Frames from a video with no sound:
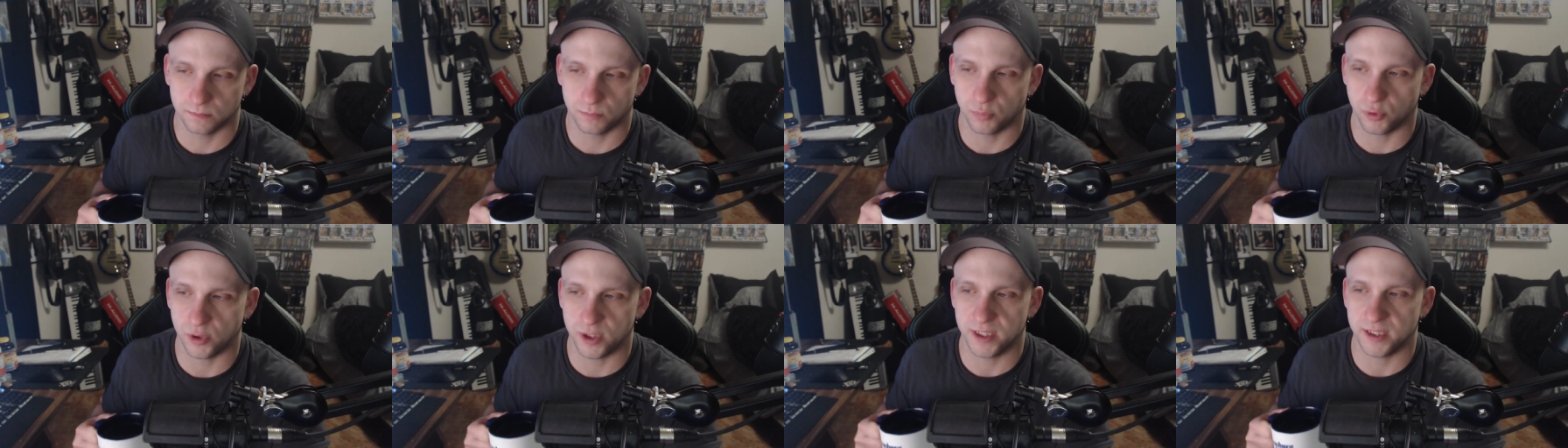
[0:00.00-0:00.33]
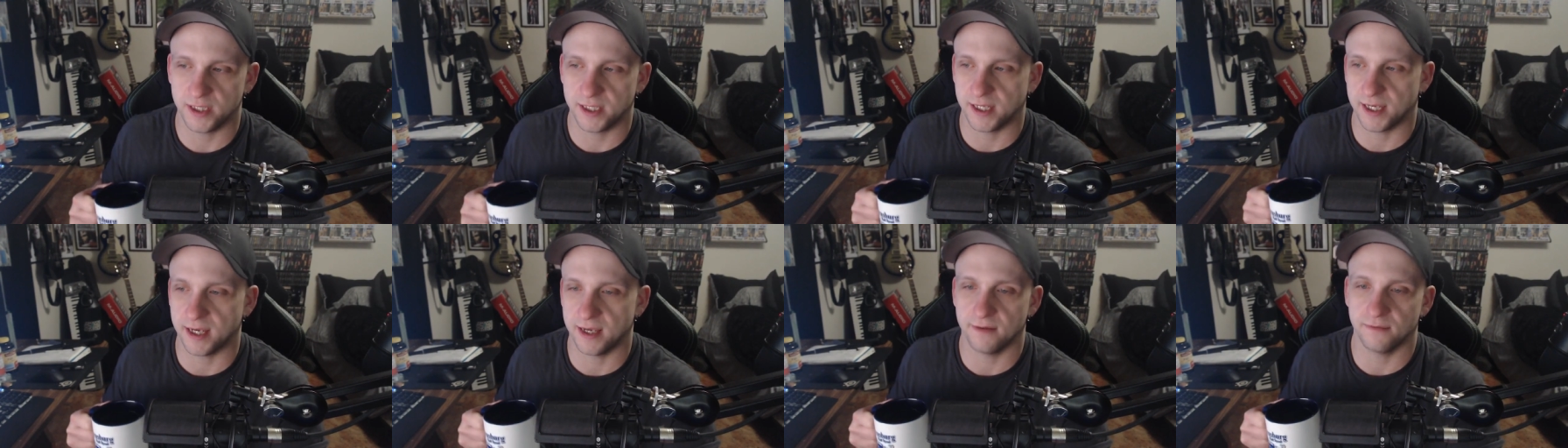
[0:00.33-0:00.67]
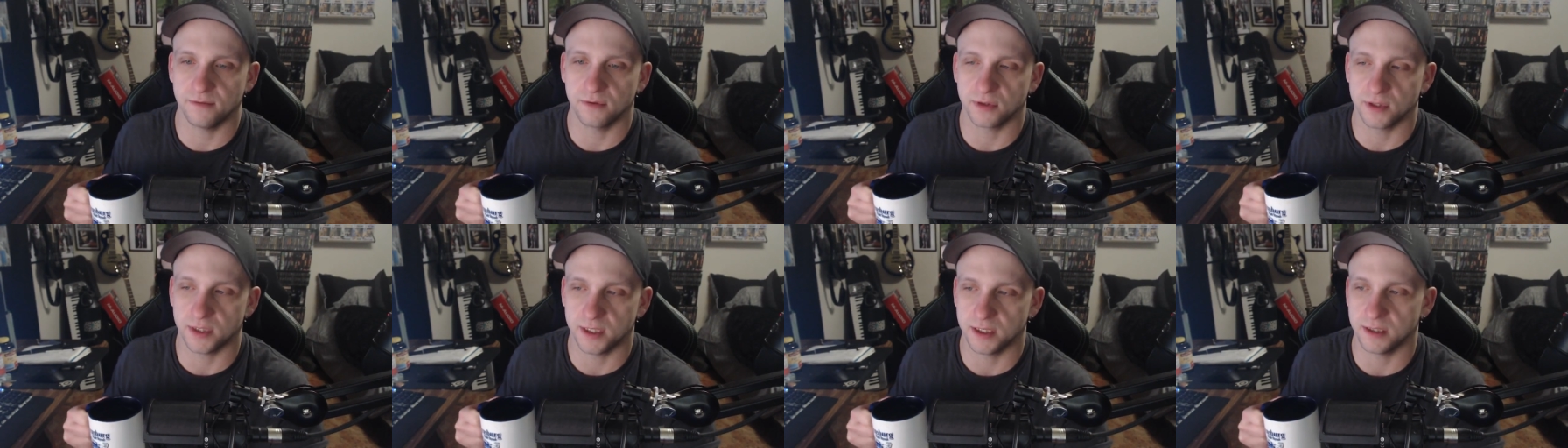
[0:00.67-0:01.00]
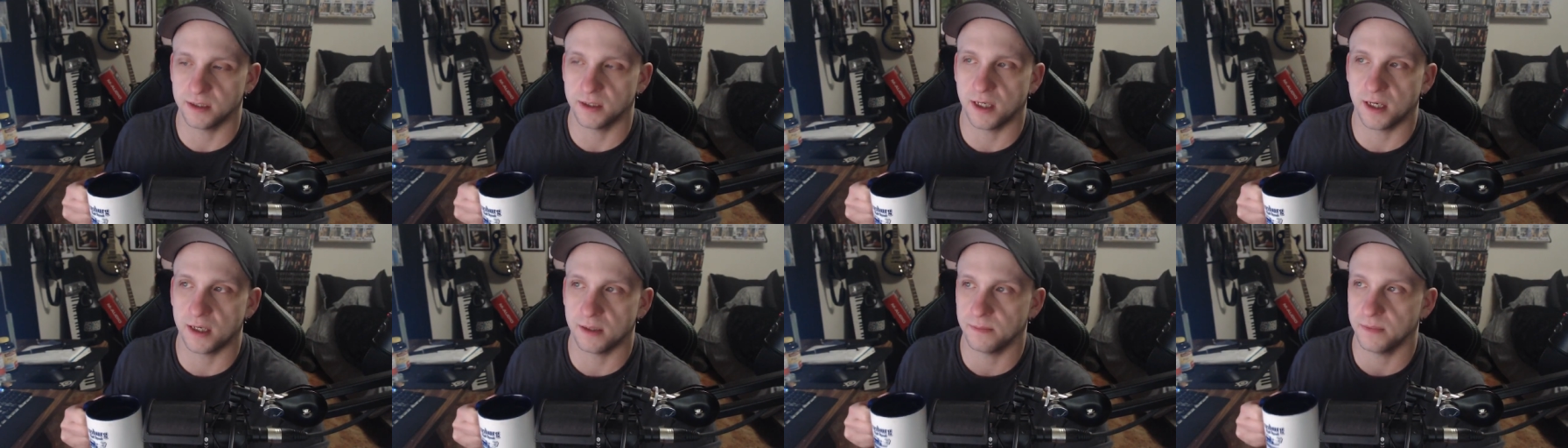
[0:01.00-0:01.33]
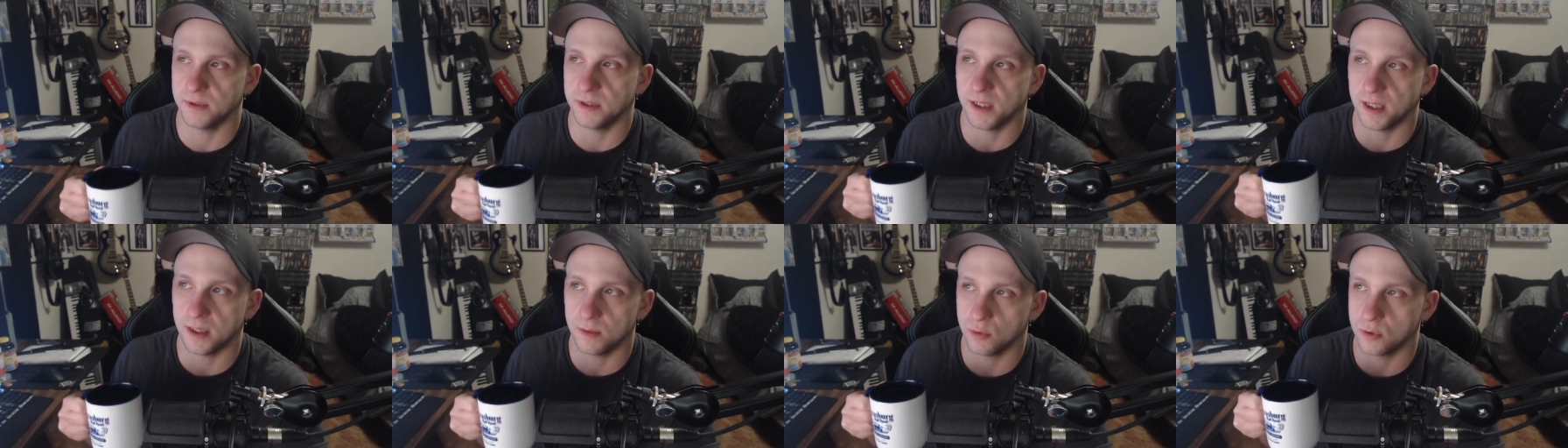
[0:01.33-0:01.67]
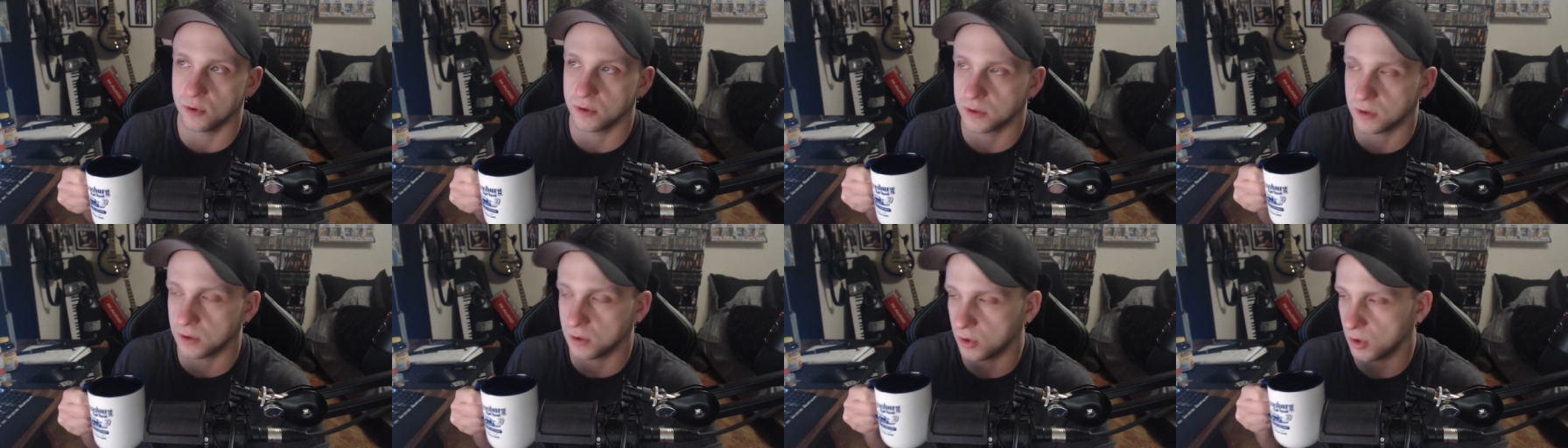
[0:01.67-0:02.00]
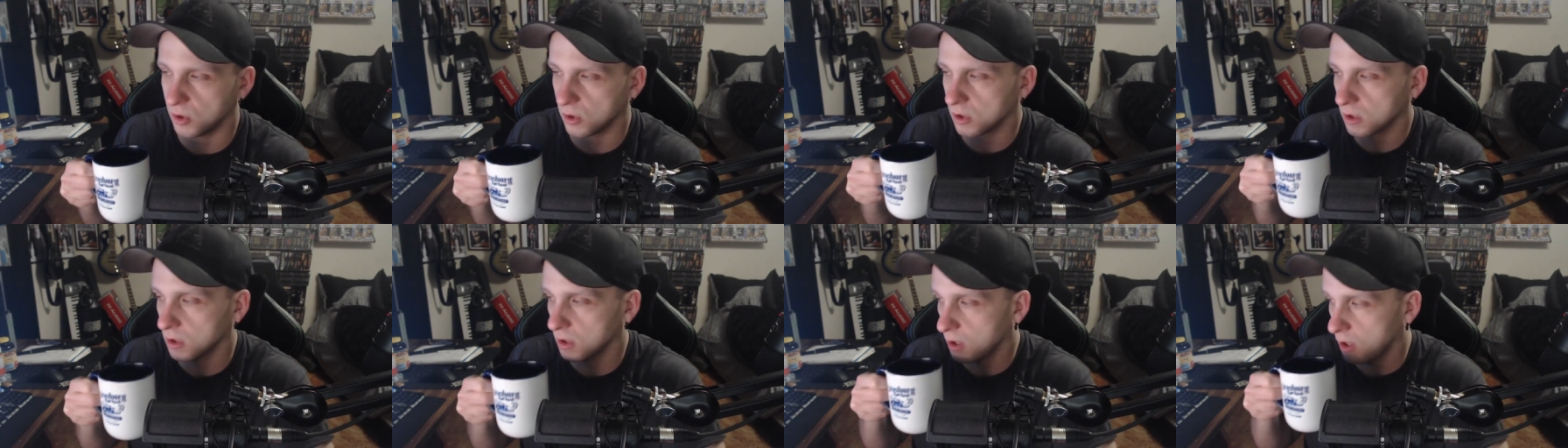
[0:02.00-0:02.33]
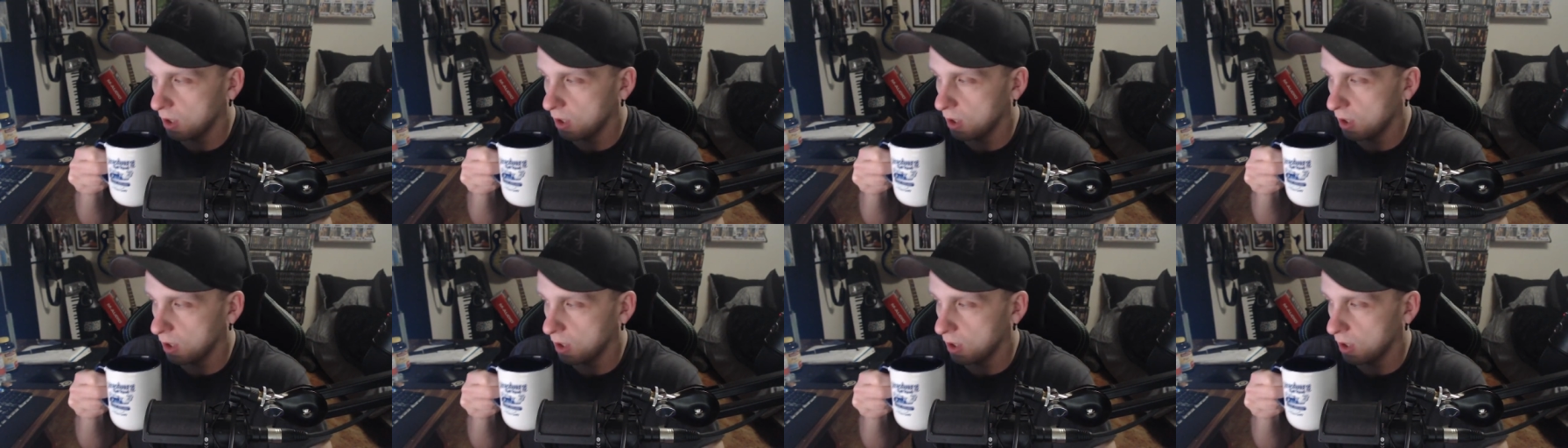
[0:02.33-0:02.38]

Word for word: breathing heavily and not being able to talk.